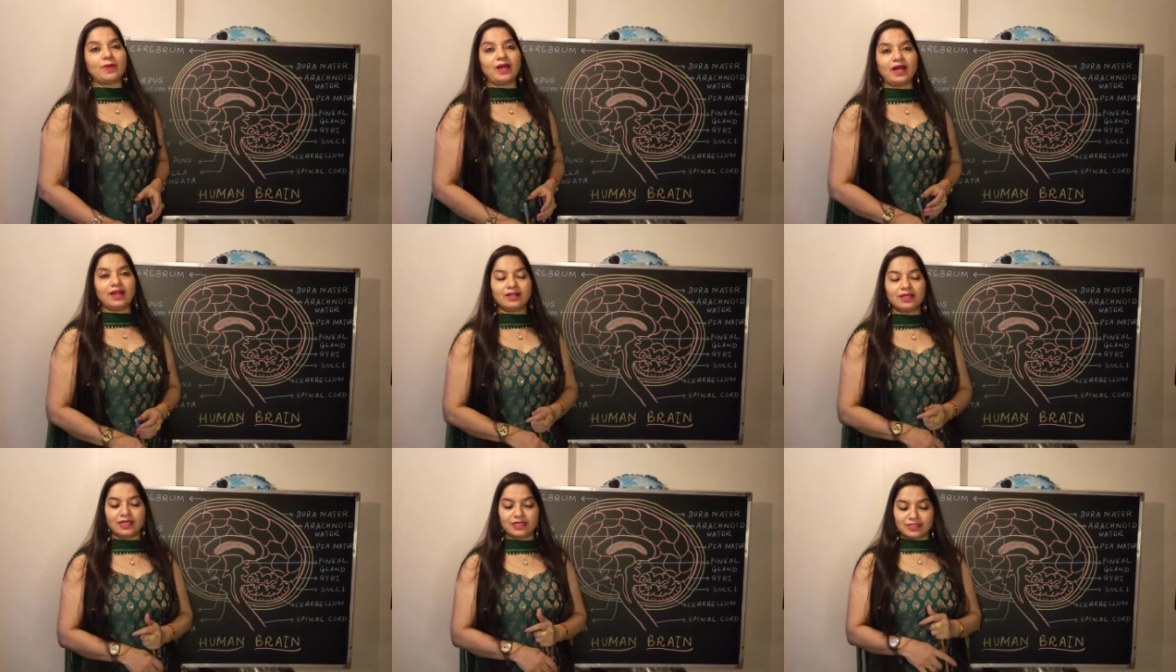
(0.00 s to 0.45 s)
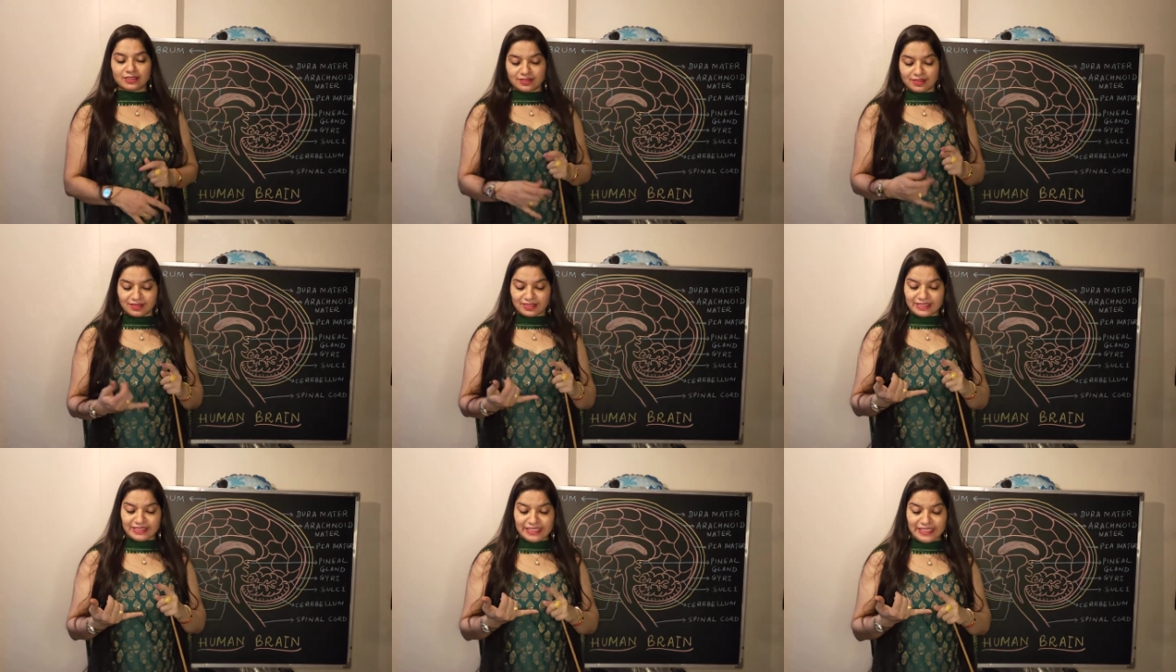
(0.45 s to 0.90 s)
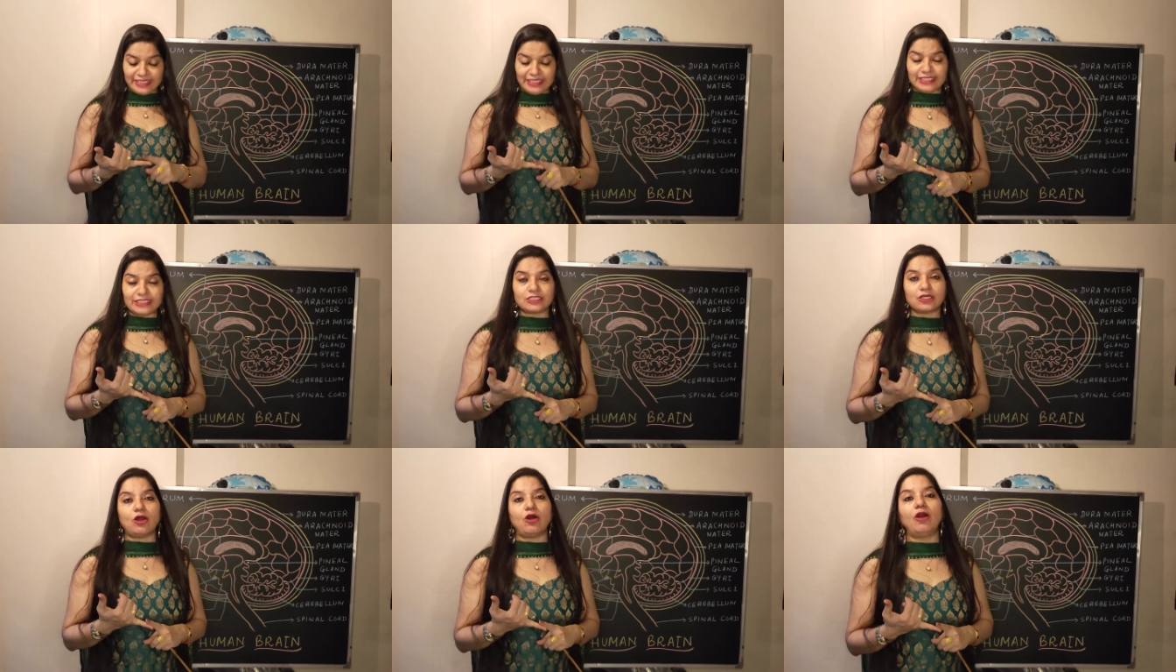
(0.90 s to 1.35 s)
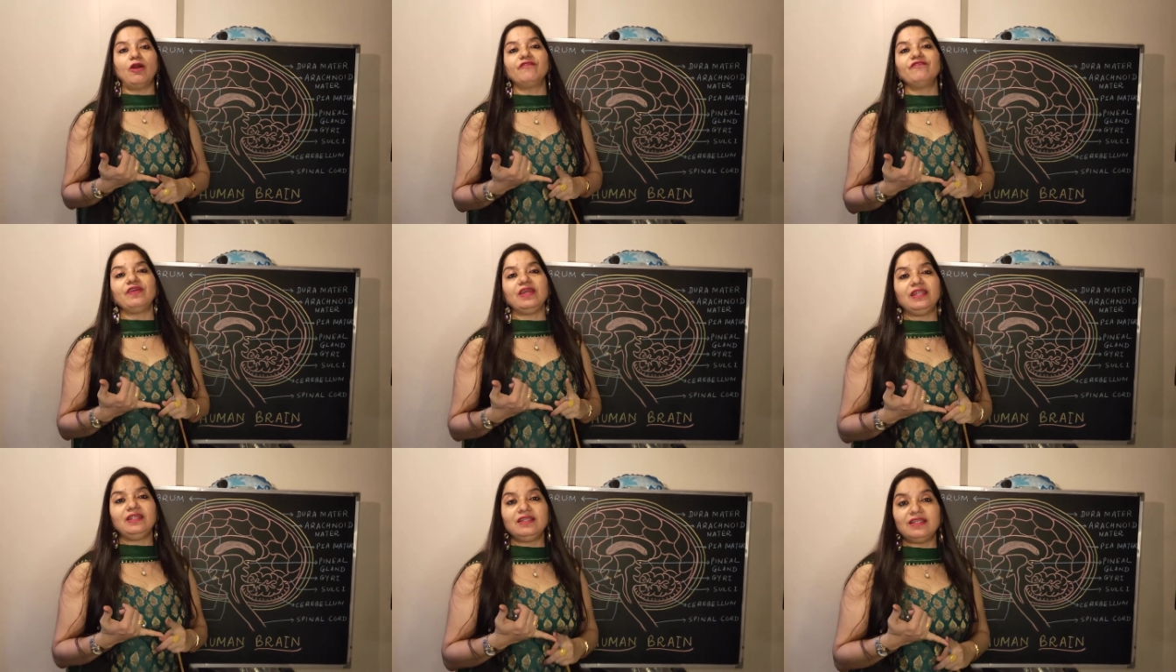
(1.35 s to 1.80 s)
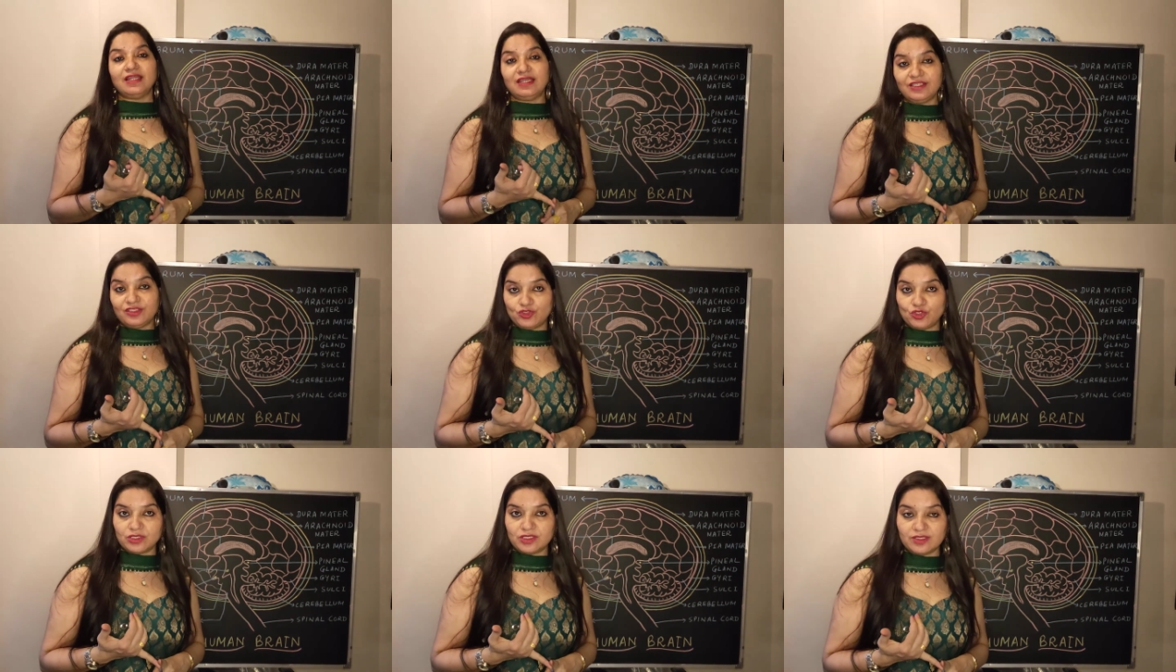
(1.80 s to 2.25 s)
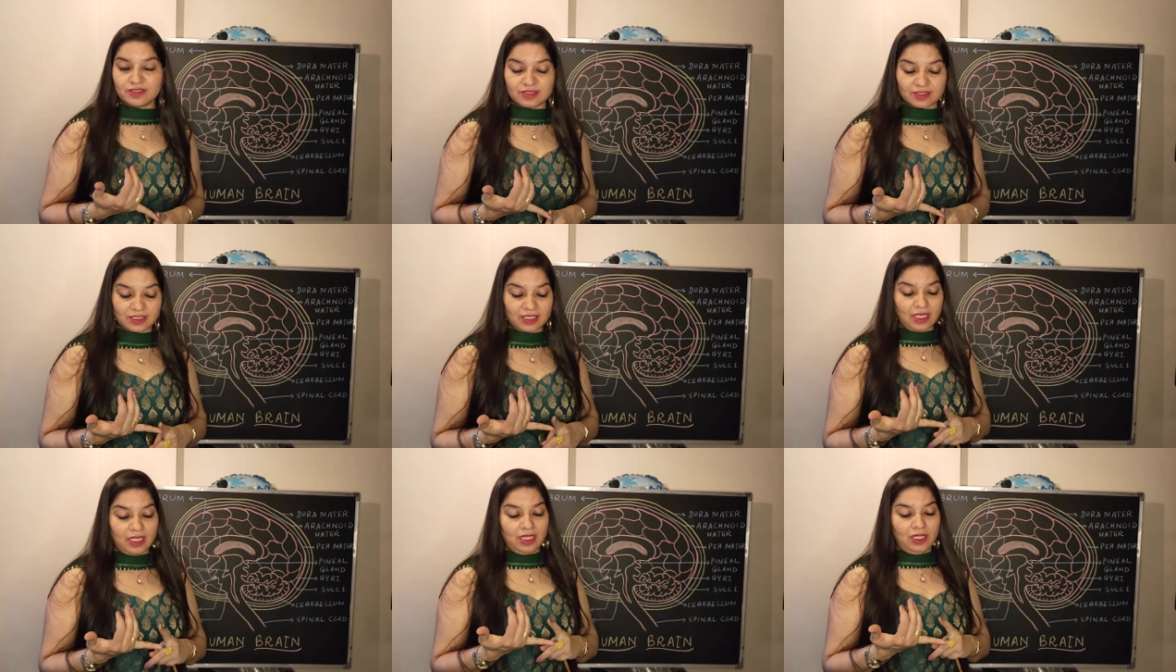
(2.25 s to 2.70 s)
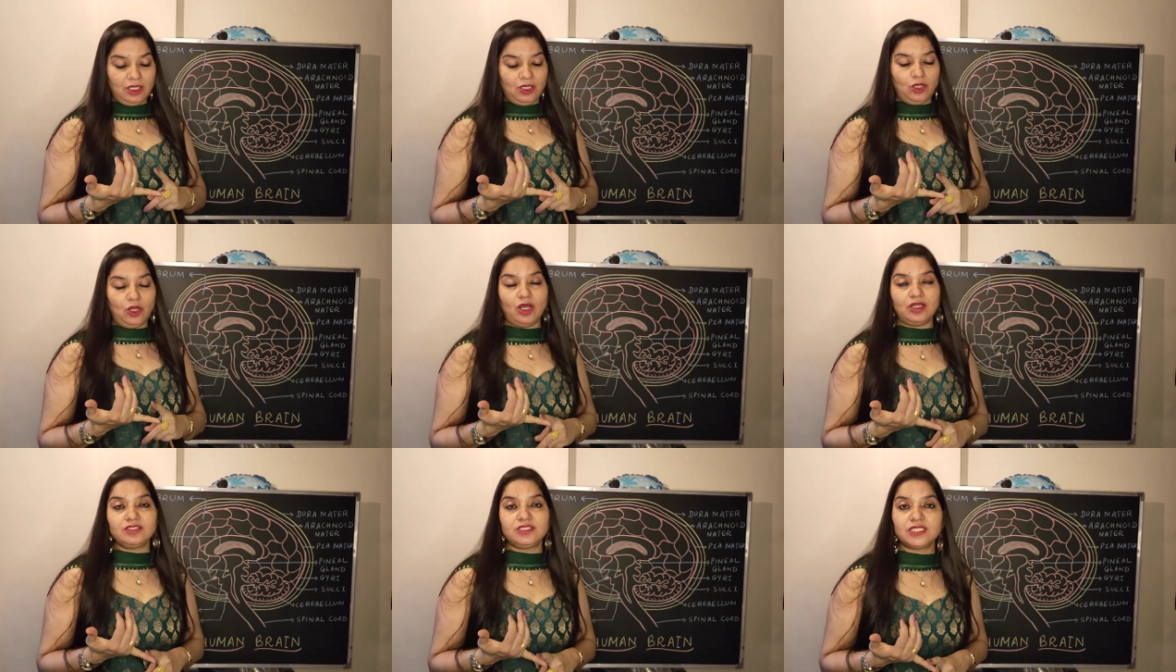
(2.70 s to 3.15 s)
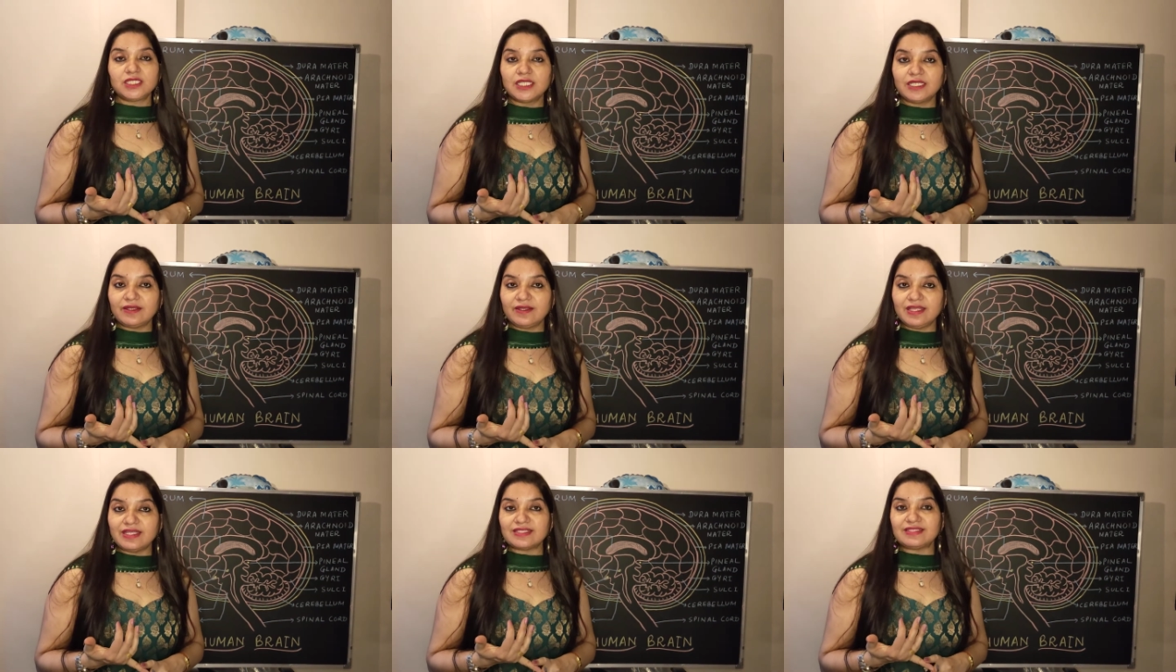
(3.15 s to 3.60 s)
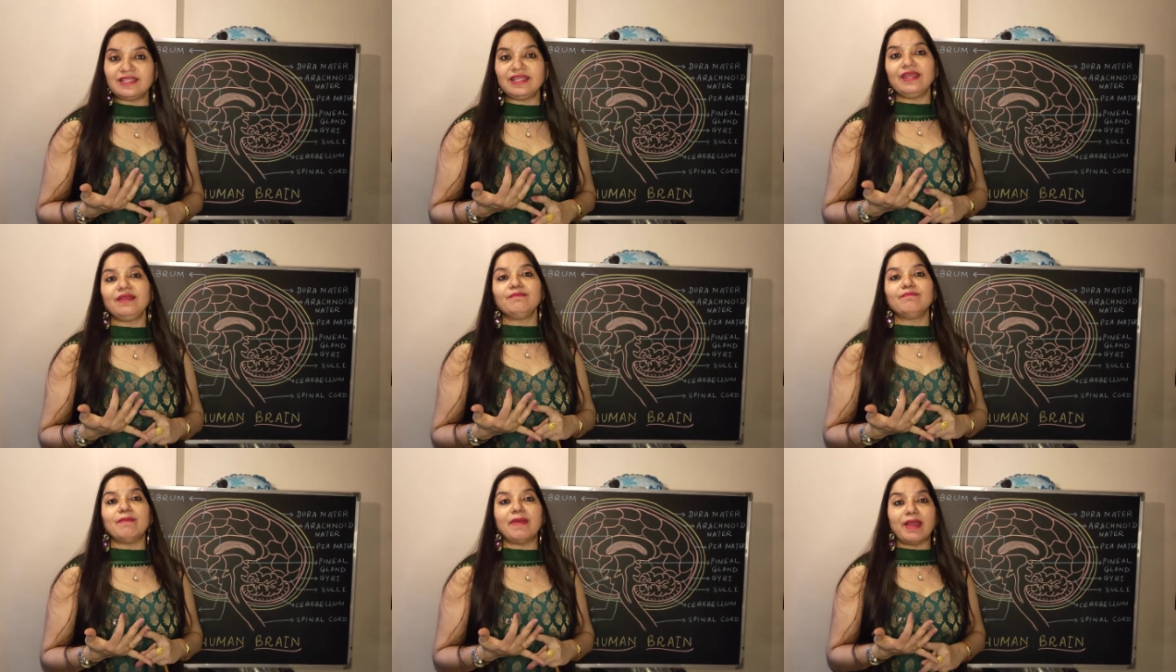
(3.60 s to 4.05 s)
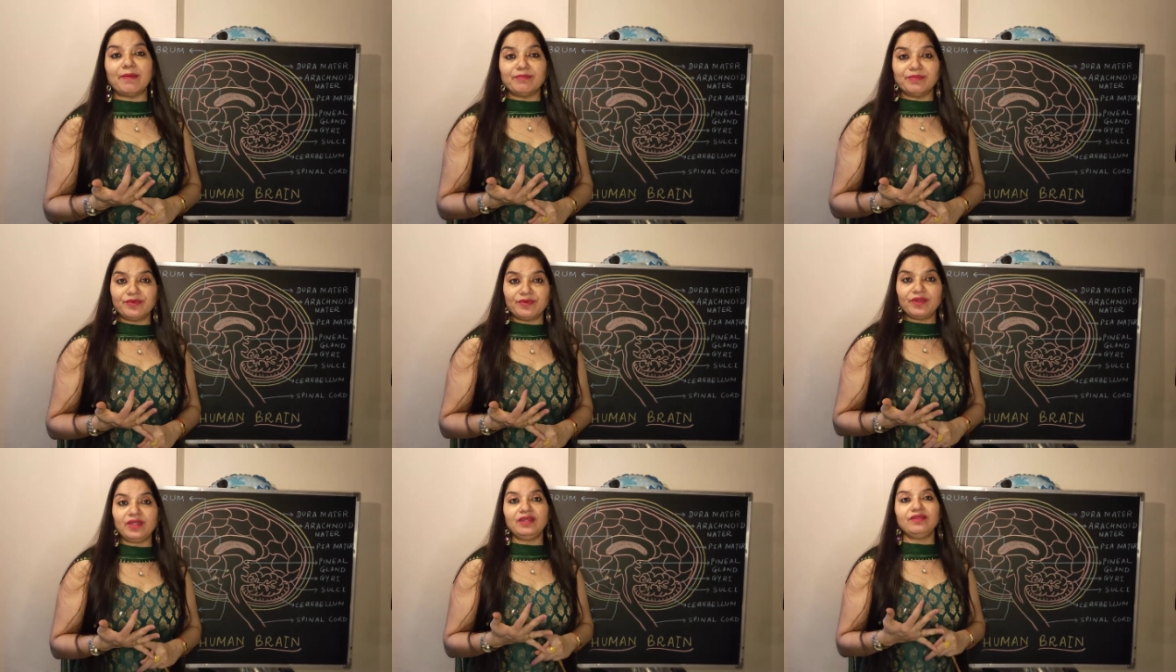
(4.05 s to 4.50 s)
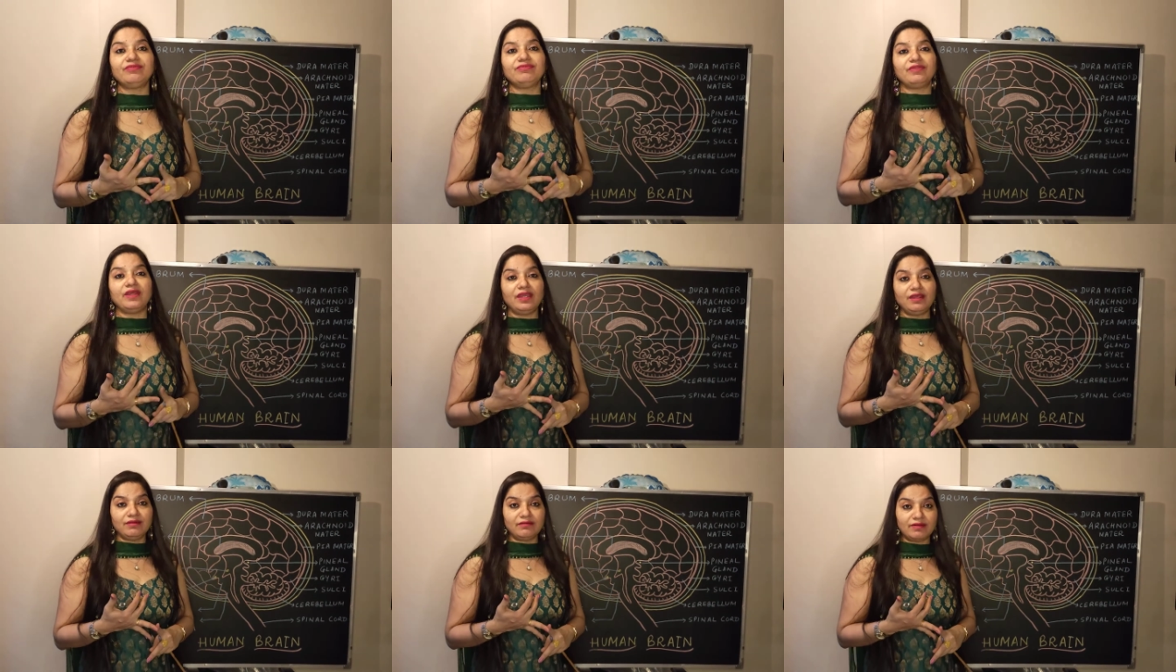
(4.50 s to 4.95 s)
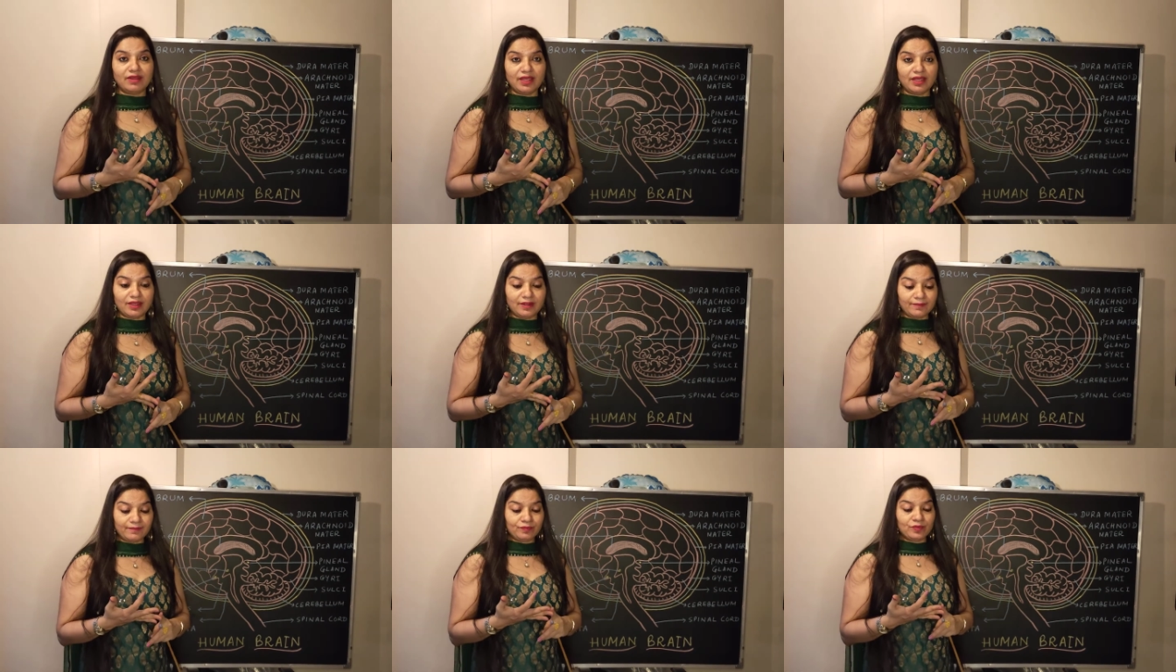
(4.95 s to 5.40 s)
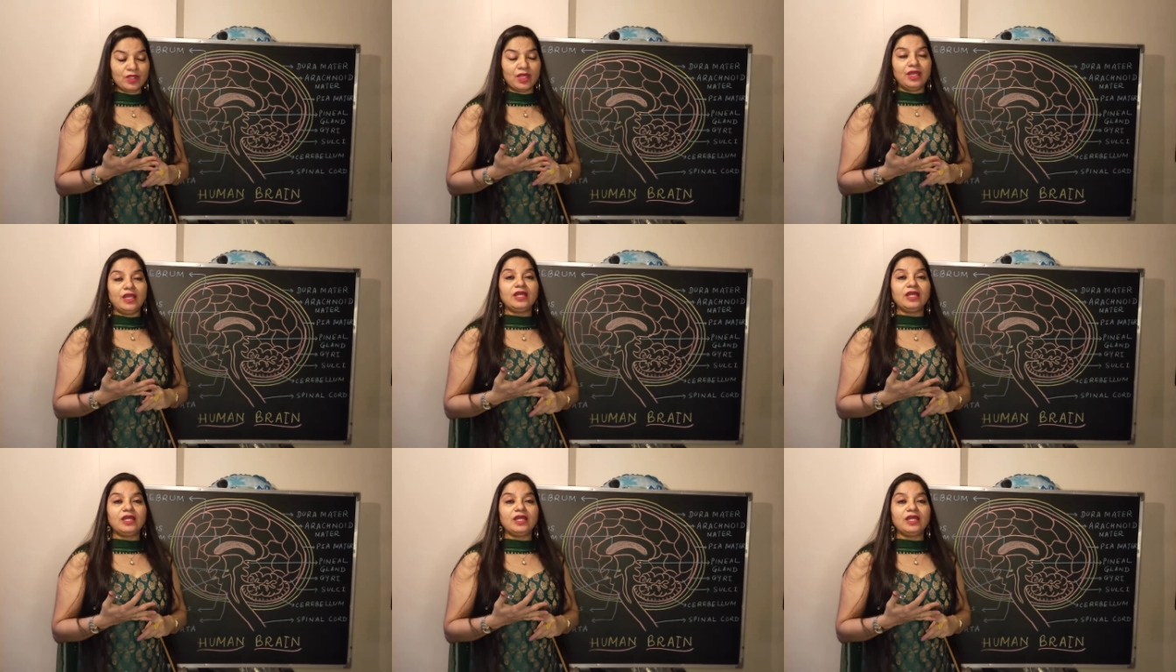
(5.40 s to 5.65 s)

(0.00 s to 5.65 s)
part, it is a seat of intelligence, logical reasoning, memory, thinking.